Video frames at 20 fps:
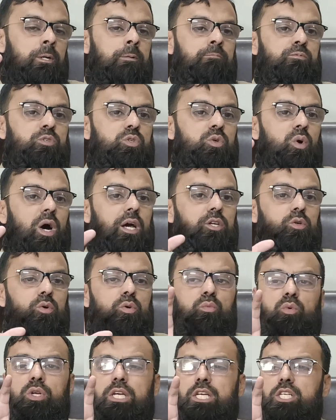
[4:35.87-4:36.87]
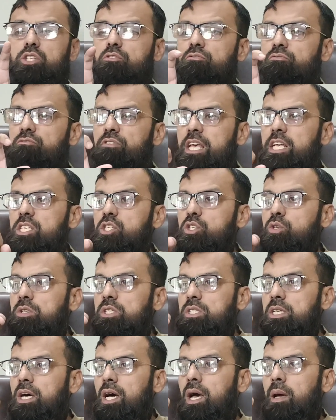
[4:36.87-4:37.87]
So I don't need to waste your
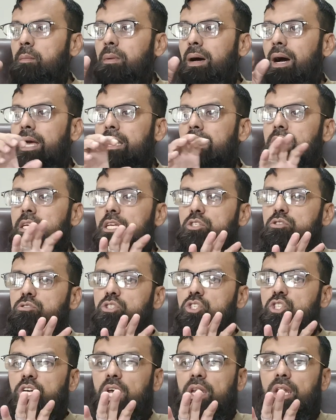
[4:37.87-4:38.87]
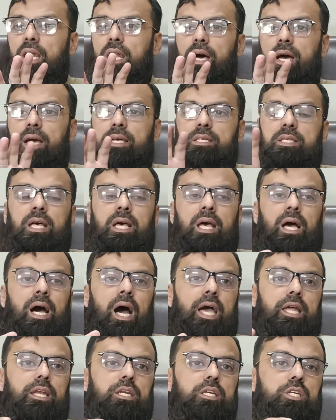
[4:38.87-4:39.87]
time. I need to channelize.
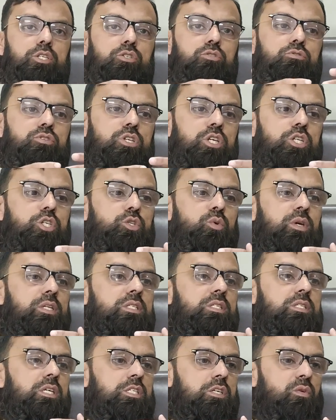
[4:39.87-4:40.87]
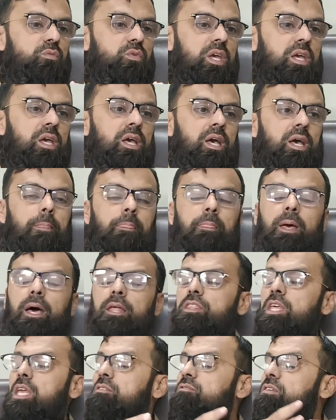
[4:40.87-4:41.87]
I need to teach you in such a way
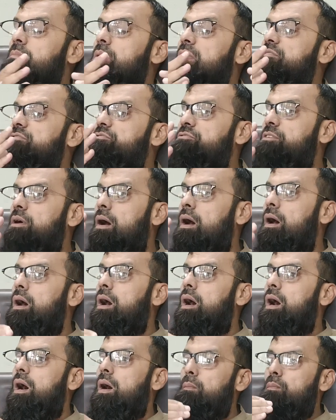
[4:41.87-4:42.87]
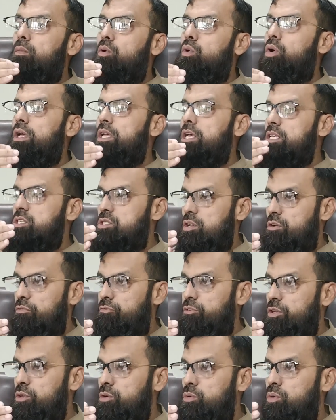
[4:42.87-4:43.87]
that thing will be far more easier
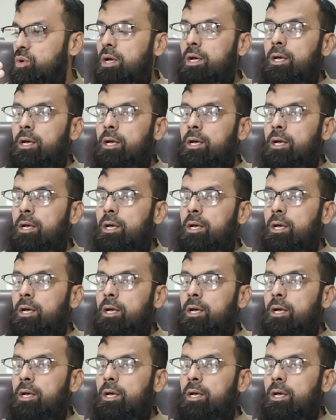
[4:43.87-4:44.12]
for you.